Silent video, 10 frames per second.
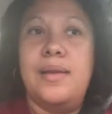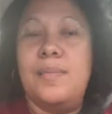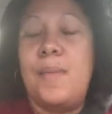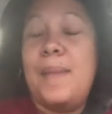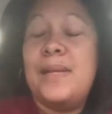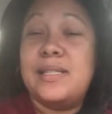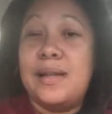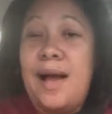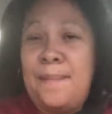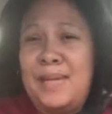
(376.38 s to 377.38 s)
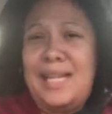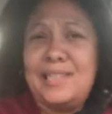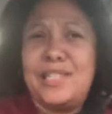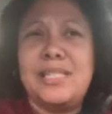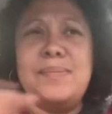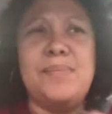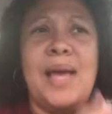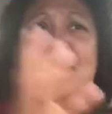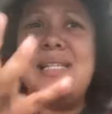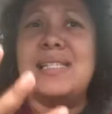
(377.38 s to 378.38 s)
Maybe it's a combination.
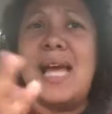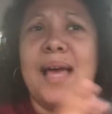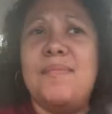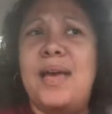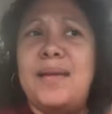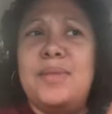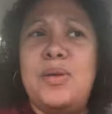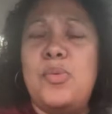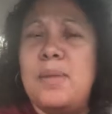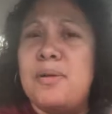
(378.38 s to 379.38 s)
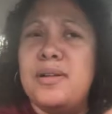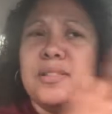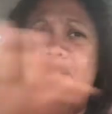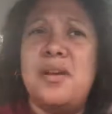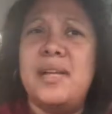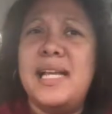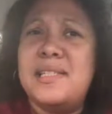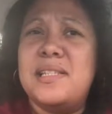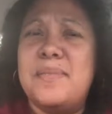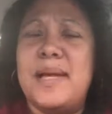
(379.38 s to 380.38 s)
Maybe it's not. Maybe one person on
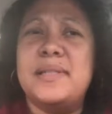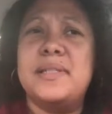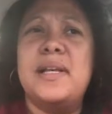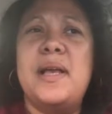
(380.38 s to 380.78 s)
is the best.